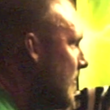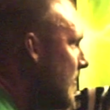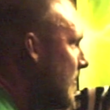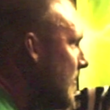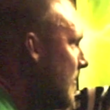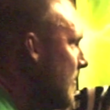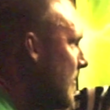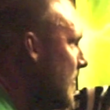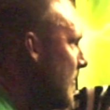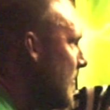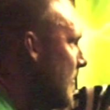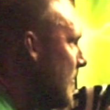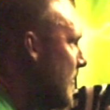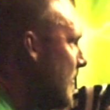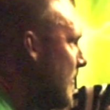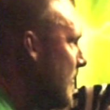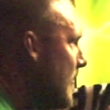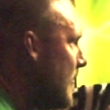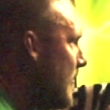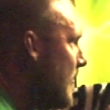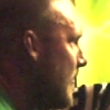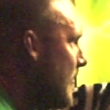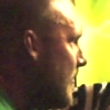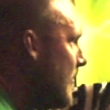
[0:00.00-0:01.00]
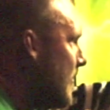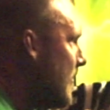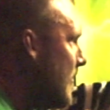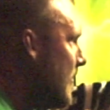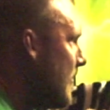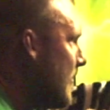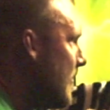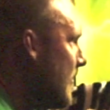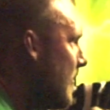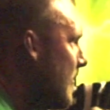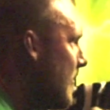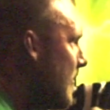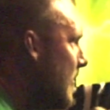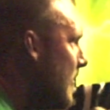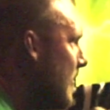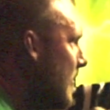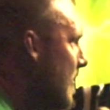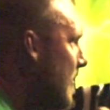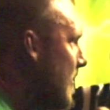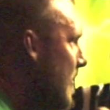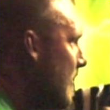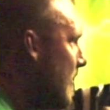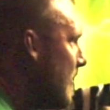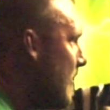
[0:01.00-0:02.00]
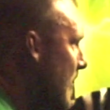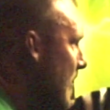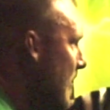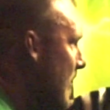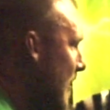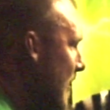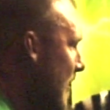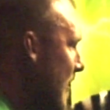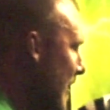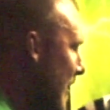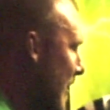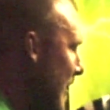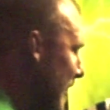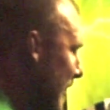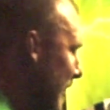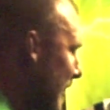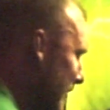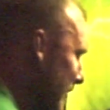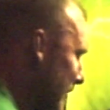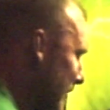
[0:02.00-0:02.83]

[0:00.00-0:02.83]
The person shown says nothing.